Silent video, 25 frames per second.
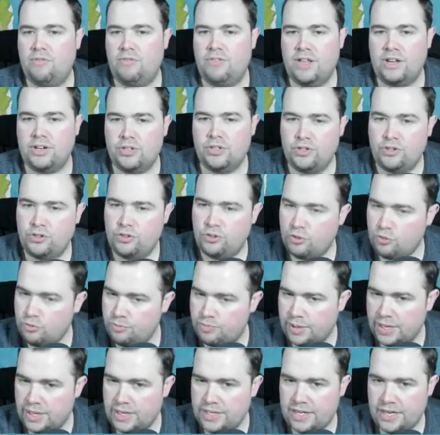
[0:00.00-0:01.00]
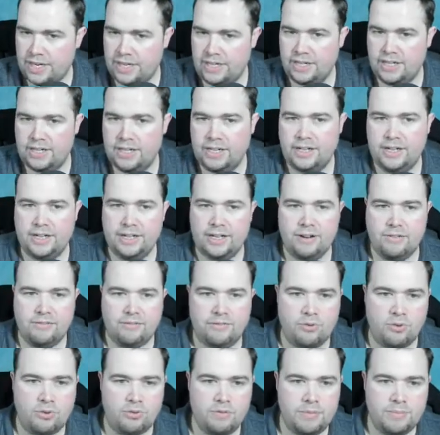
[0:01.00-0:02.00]
That should be technically enough
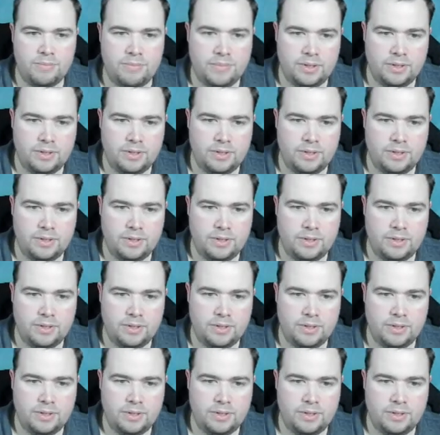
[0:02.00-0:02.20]
for